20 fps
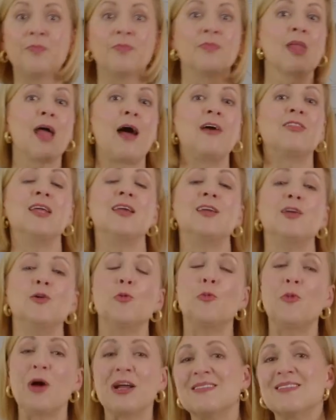I thank you
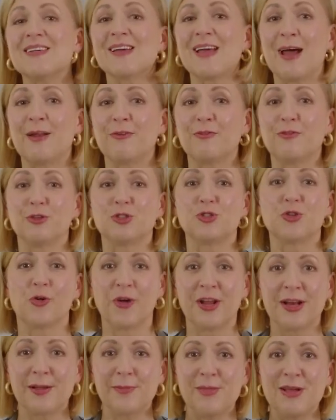once again for
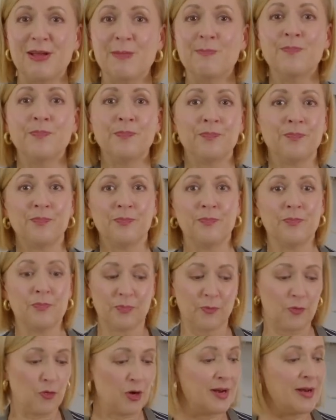joining me
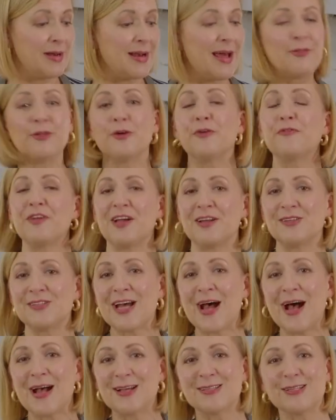for another
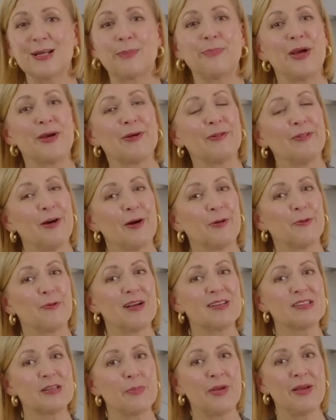fantastic bake-along
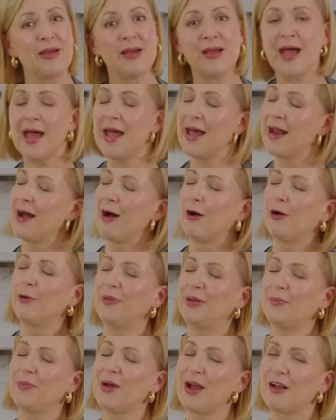recipe, and I'll
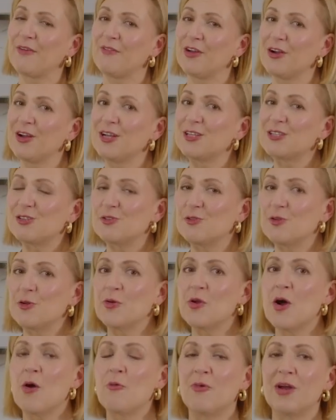be back very
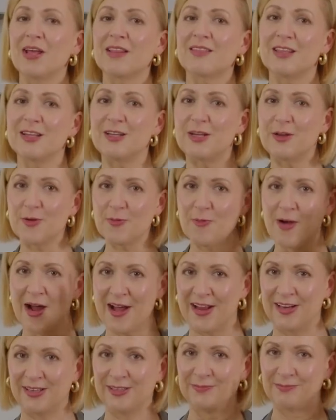soon with a new
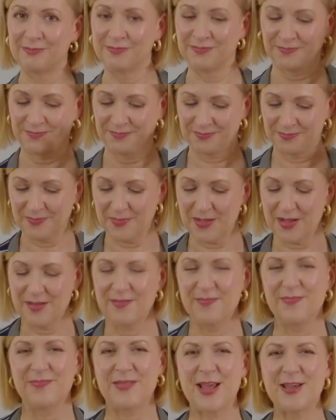one.
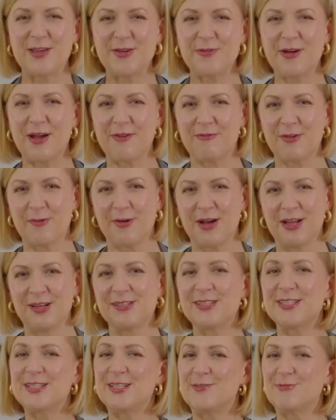Thank you,
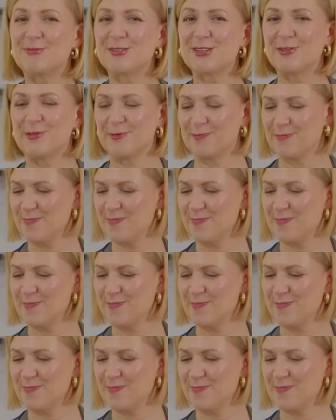everyone. See you soon.